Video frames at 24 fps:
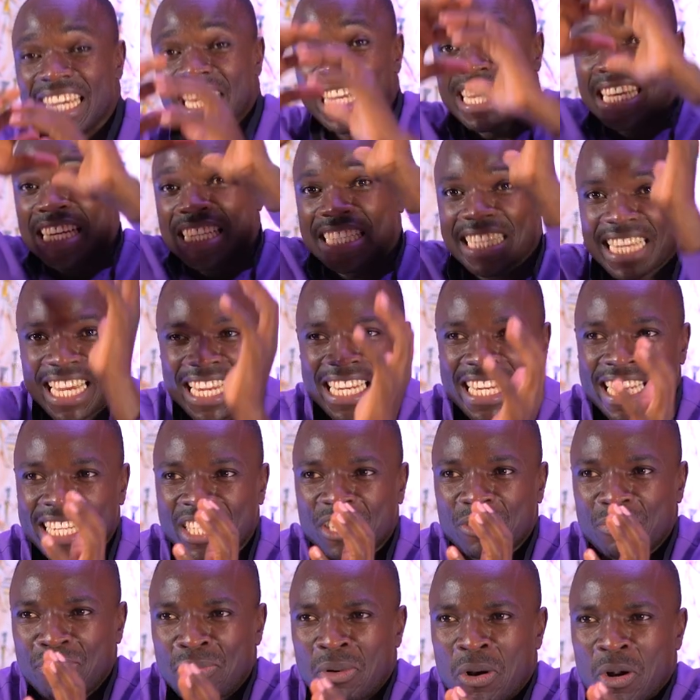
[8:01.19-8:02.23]
Inside a
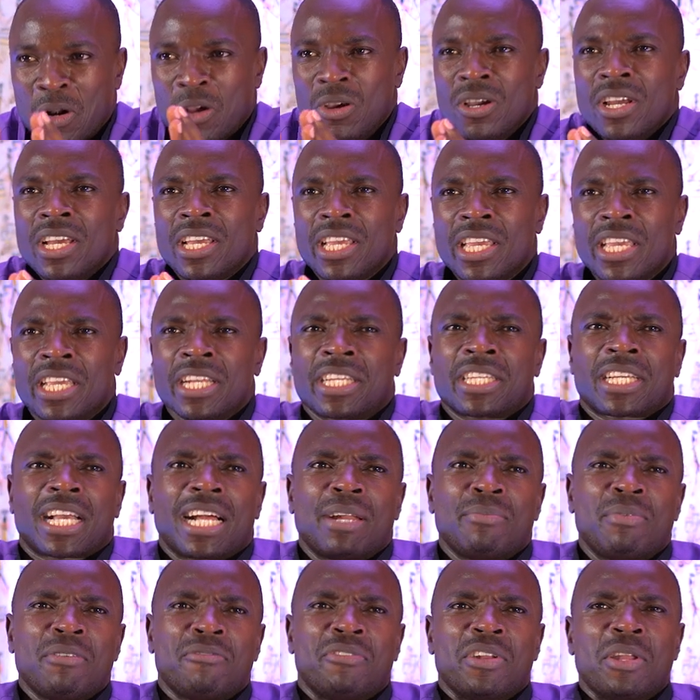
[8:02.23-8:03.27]
small, it
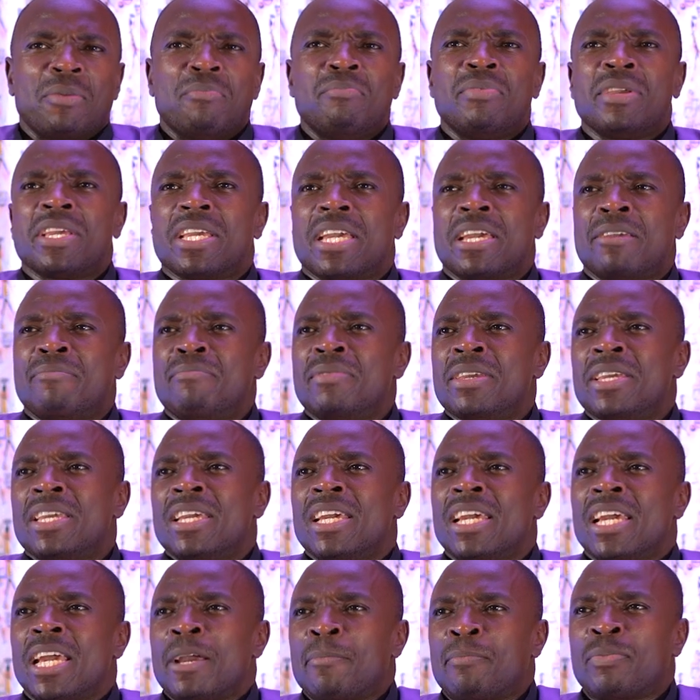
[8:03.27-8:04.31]
can even
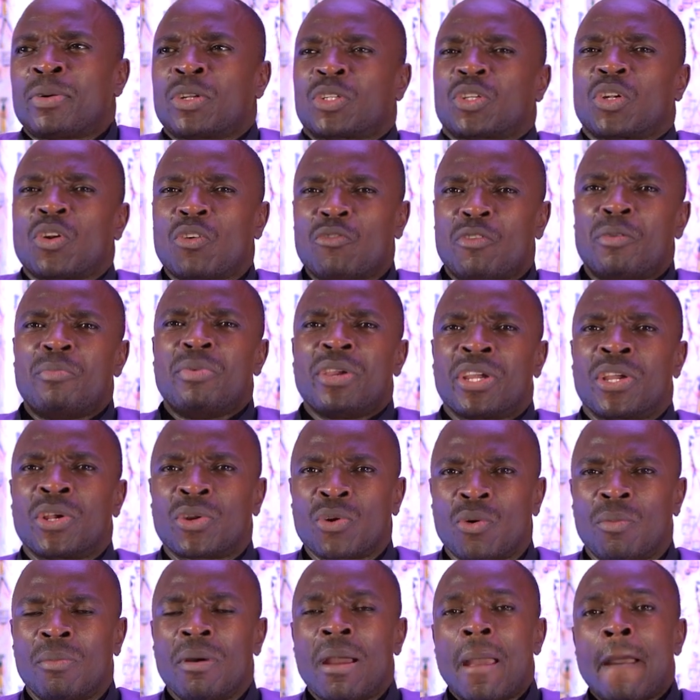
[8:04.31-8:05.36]
be a prison of a big
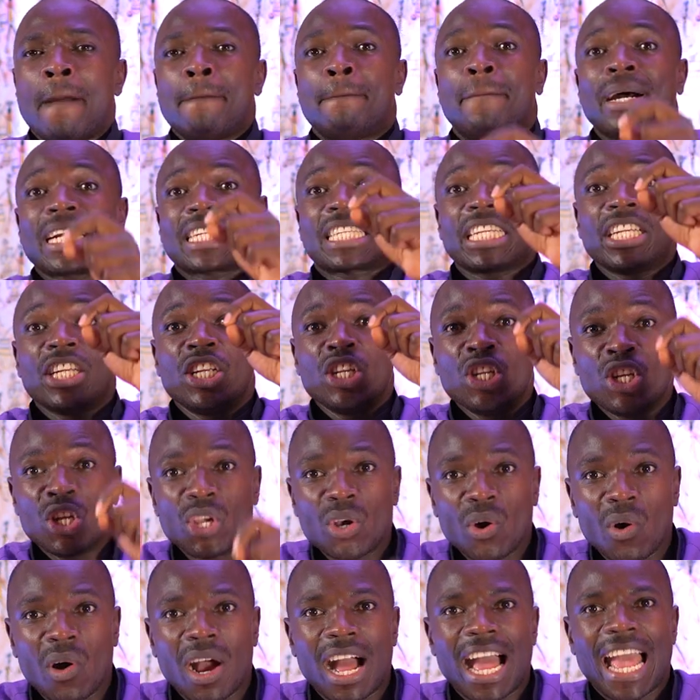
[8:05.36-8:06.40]
room. But in
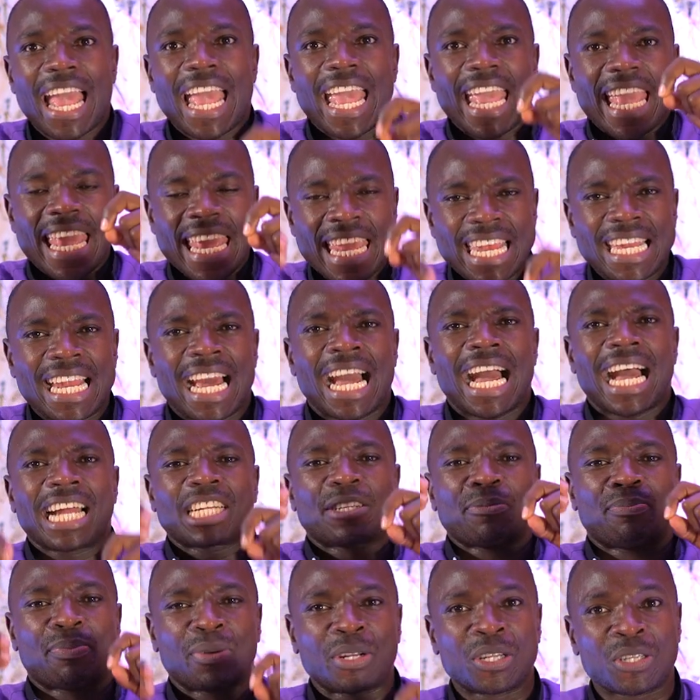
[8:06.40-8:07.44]
your inner
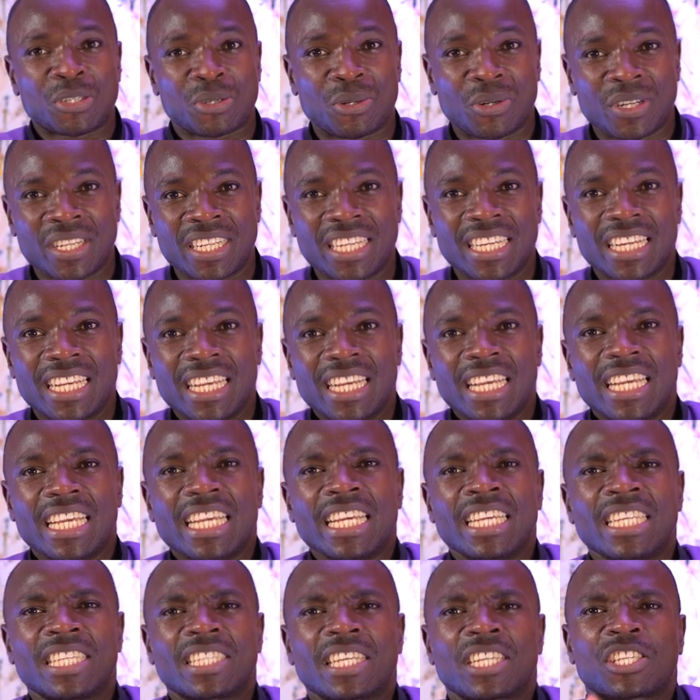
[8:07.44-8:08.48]
heart prison
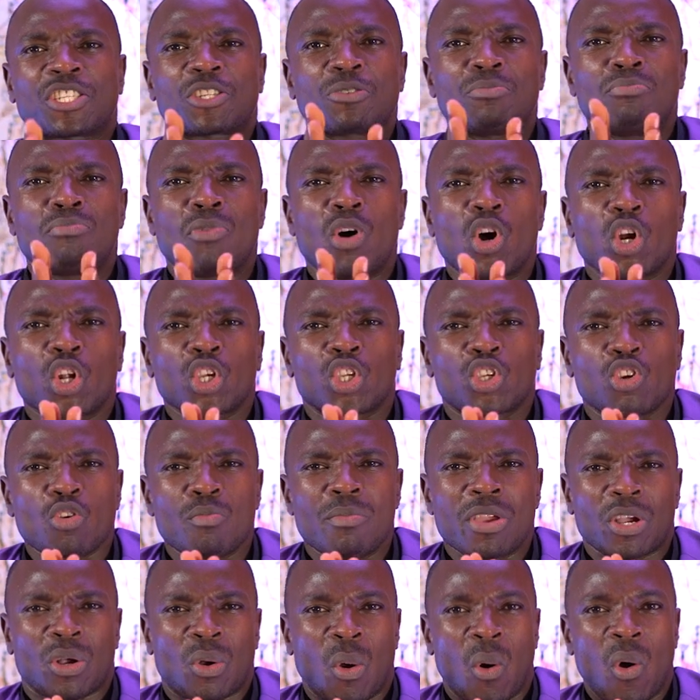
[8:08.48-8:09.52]
is a small
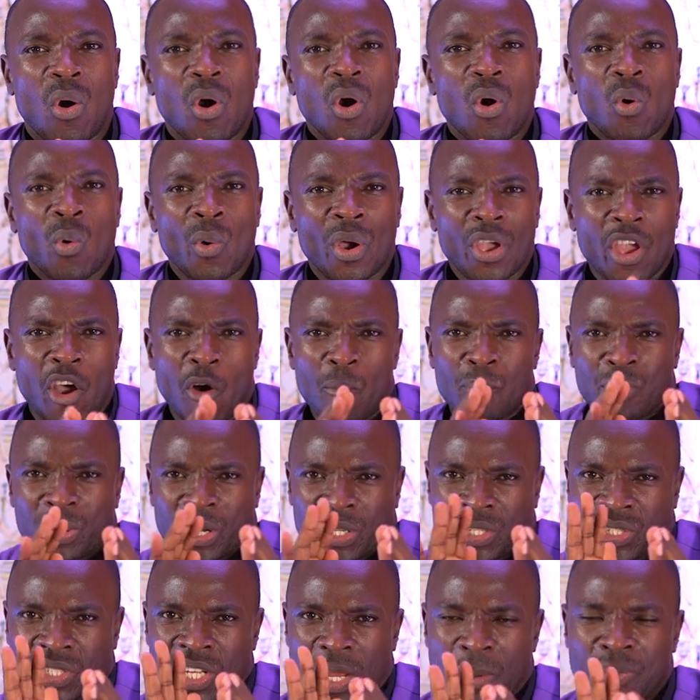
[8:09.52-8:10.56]
cubicle where you
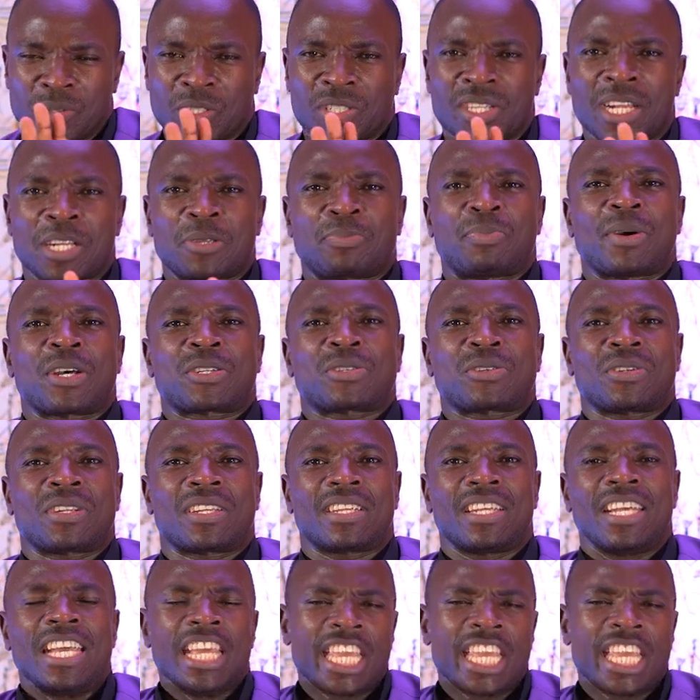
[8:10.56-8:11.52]
oppress that person.